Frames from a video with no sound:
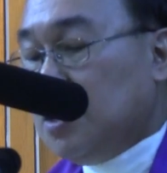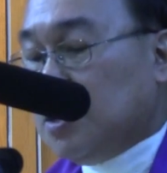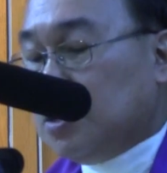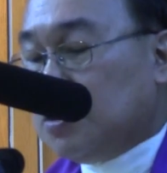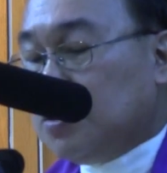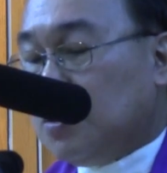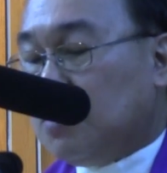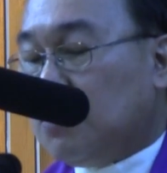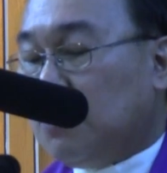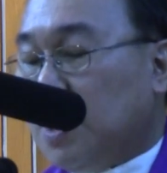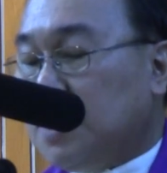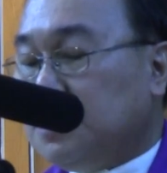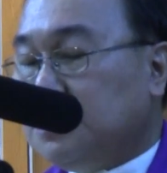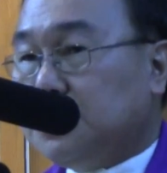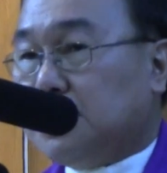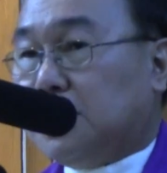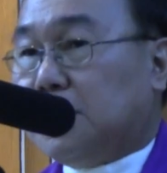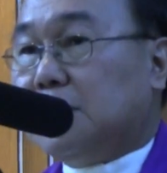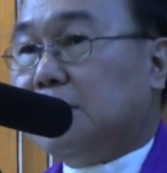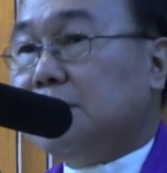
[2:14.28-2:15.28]
No
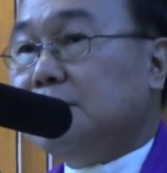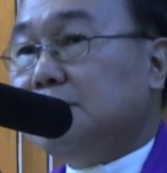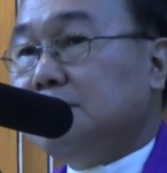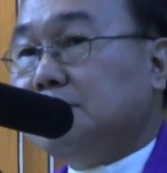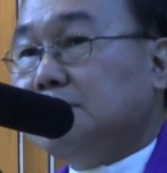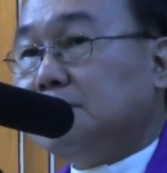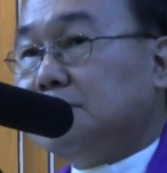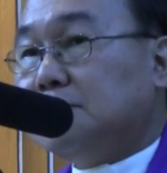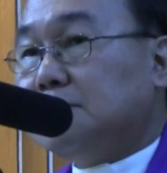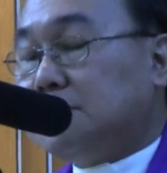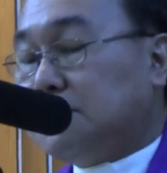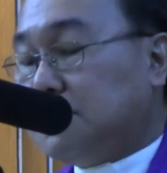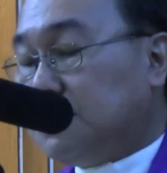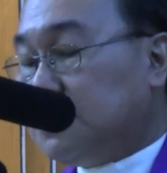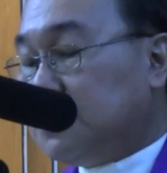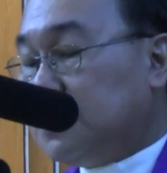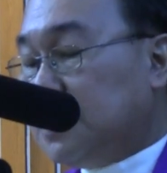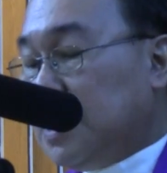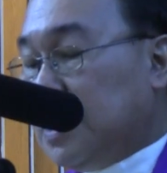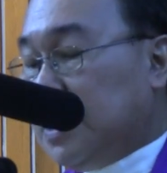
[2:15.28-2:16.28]
wonder
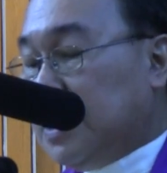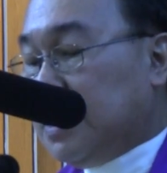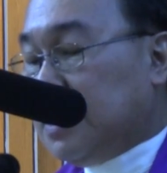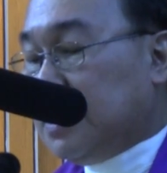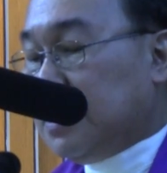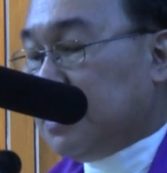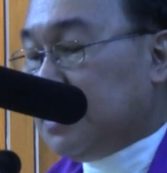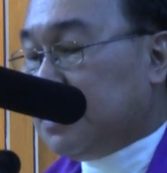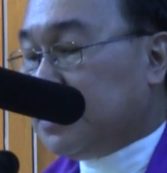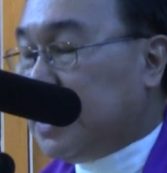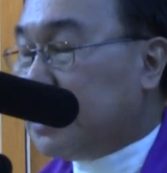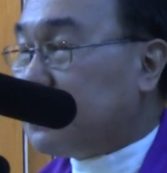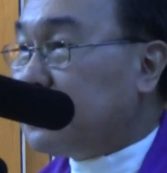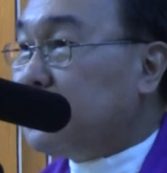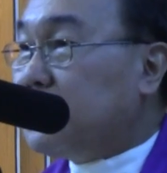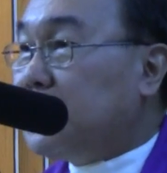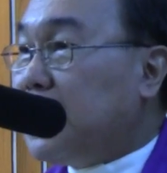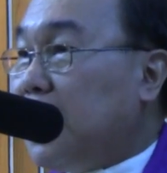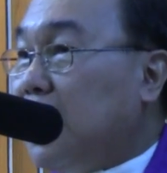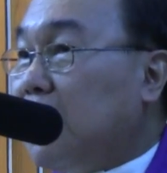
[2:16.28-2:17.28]

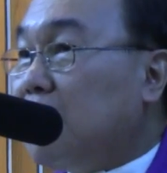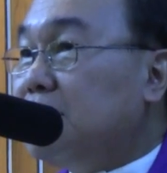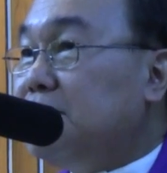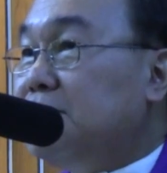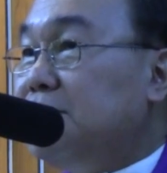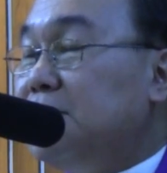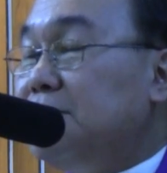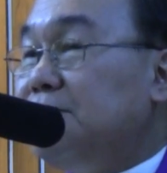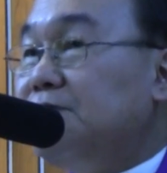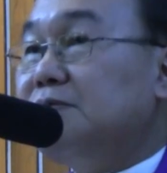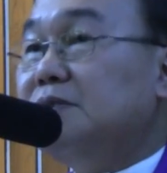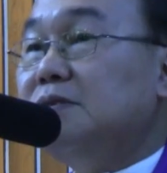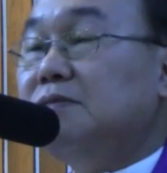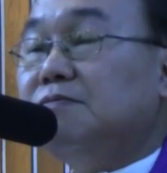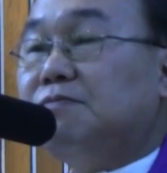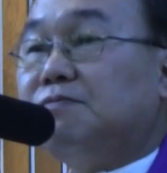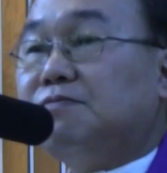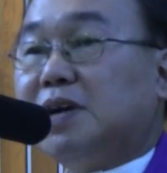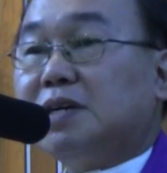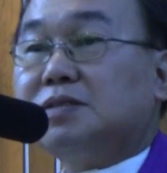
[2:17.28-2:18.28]
that there are different
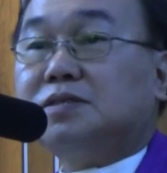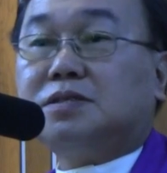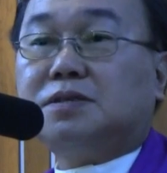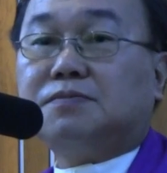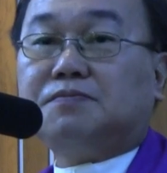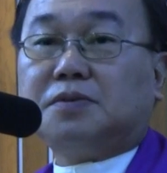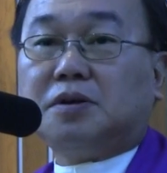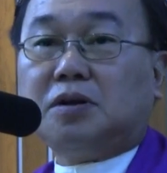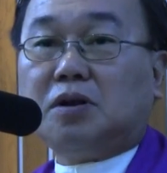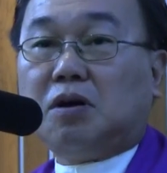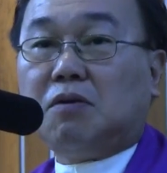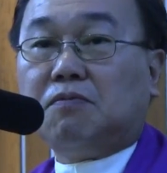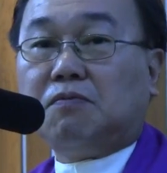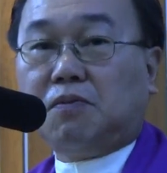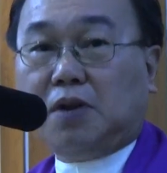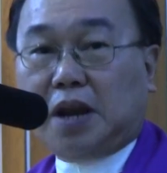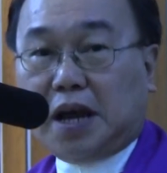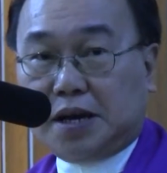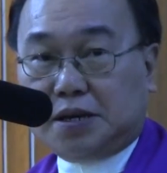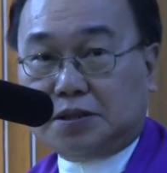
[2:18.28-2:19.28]
festivals
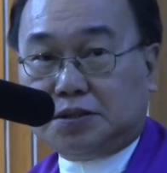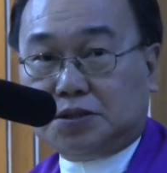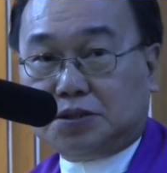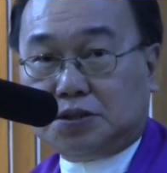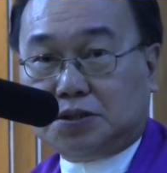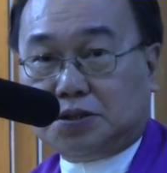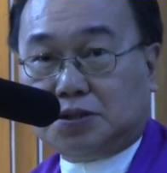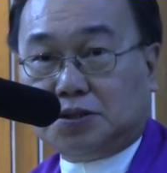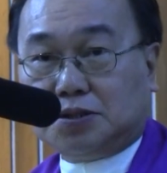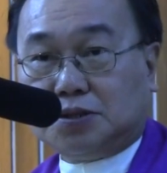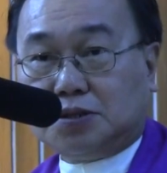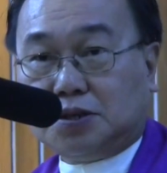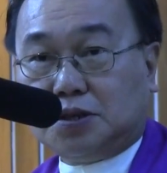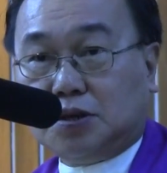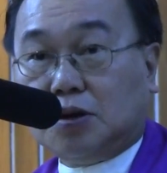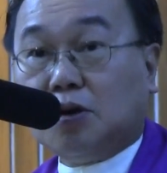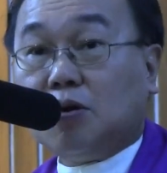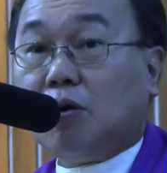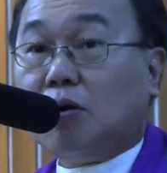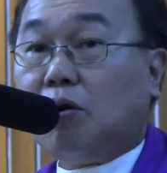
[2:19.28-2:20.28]
of lights
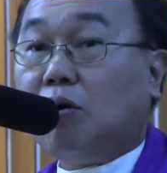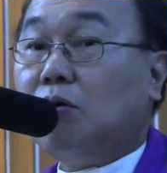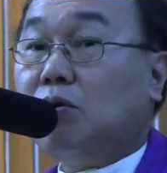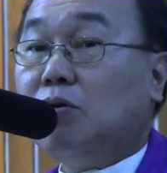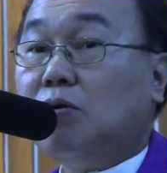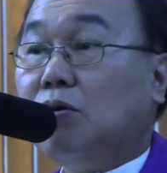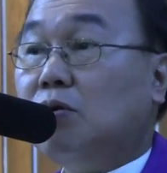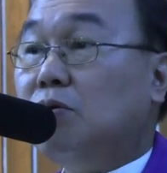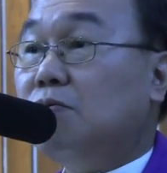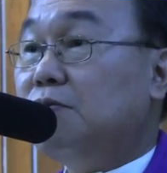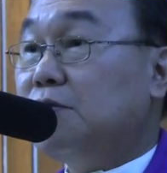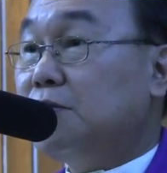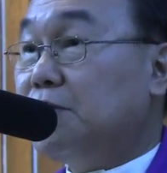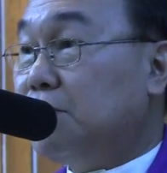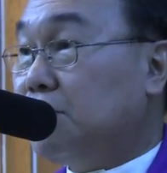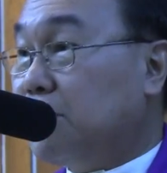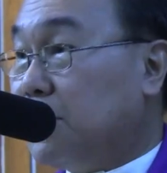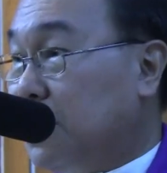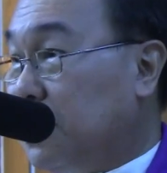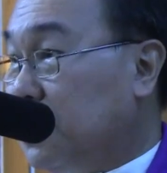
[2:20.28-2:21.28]
all over
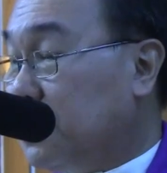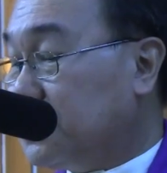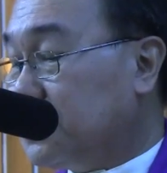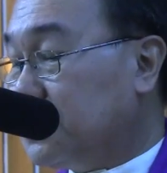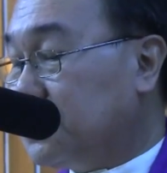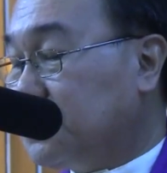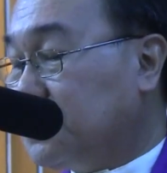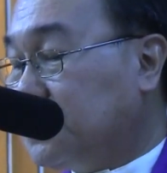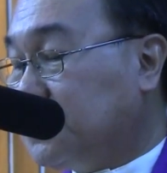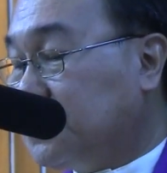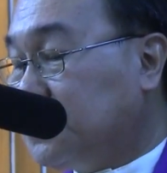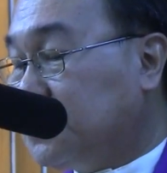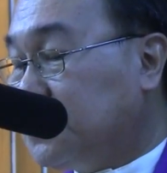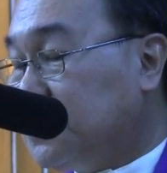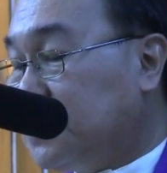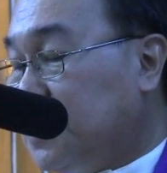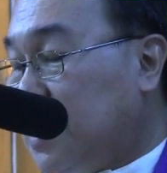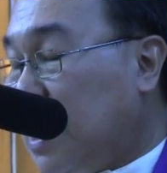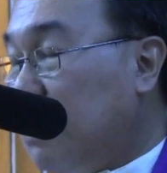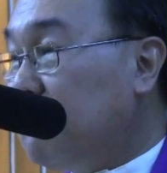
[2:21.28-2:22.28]
the world.
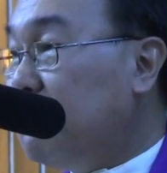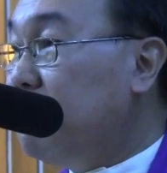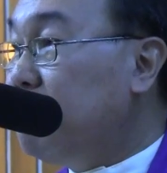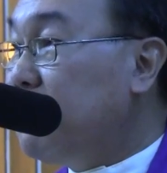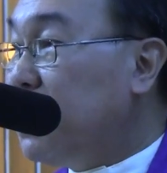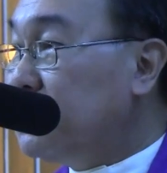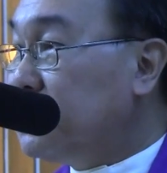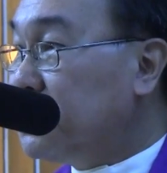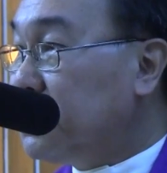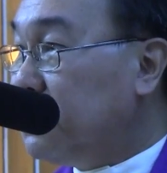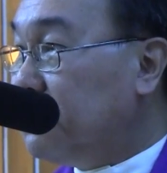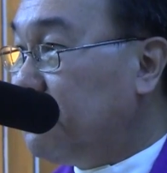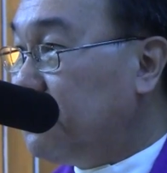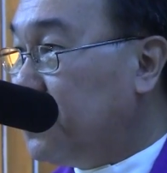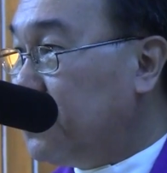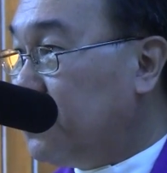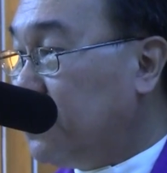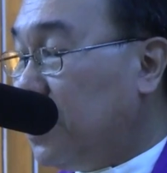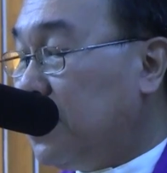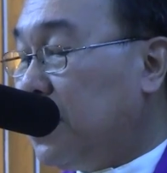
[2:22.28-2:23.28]
I will mention a
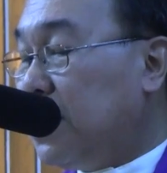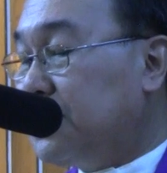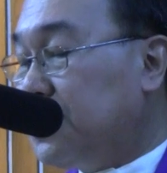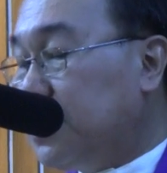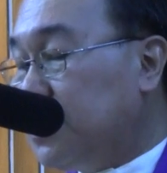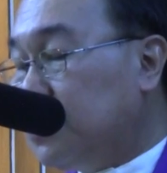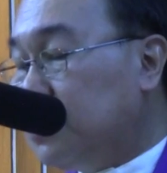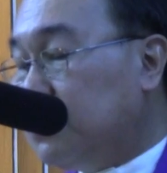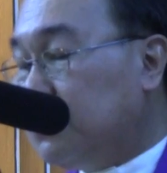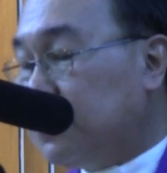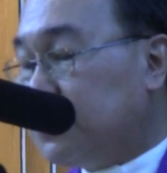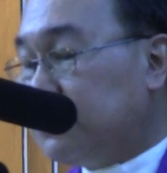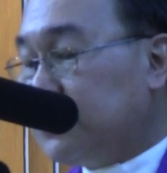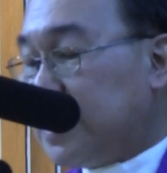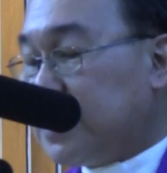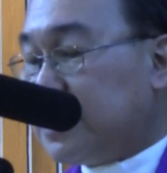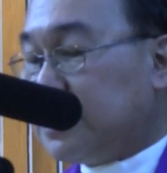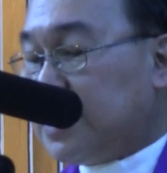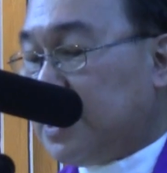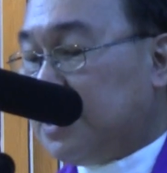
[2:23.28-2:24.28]
few, and I think you would
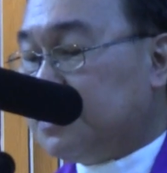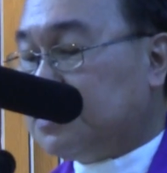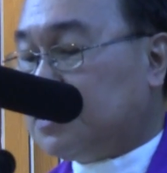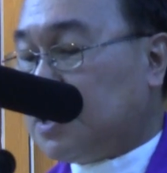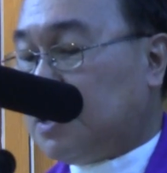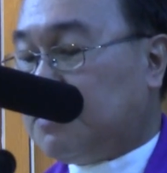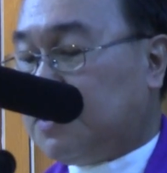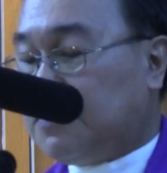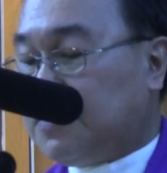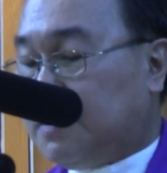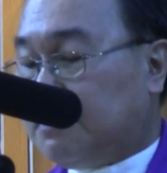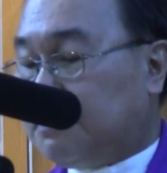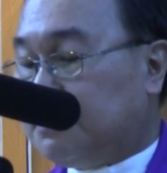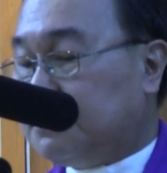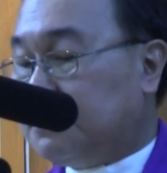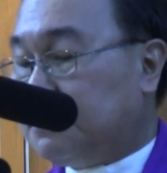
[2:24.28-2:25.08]
recognize some of them.